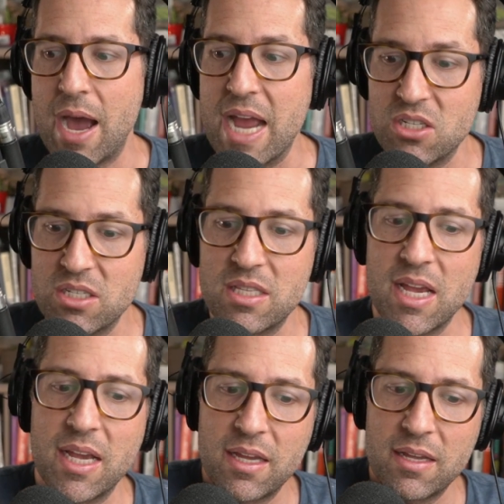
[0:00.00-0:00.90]
I just
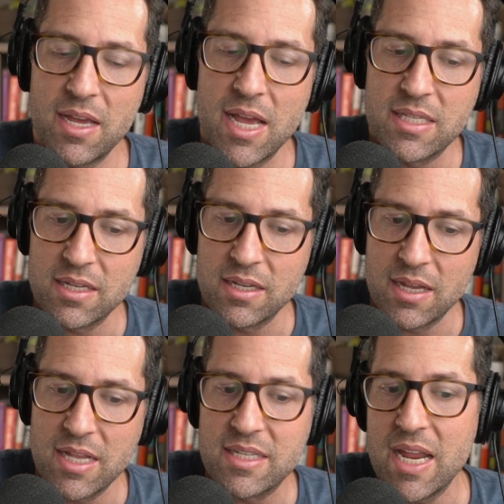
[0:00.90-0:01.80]
think it's
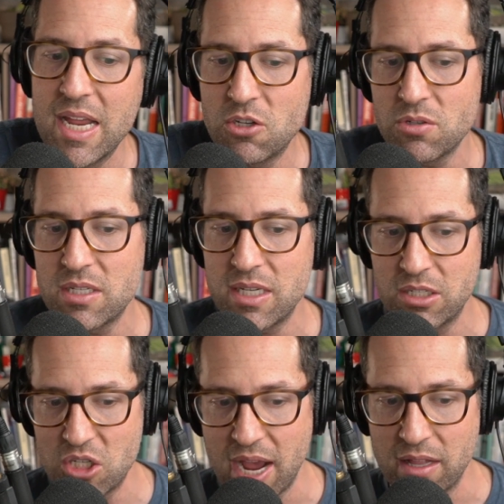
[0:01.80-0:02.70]
an
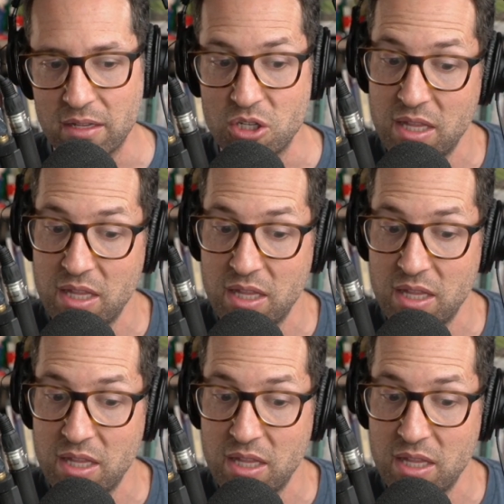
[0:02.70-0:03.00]
interesting challenge.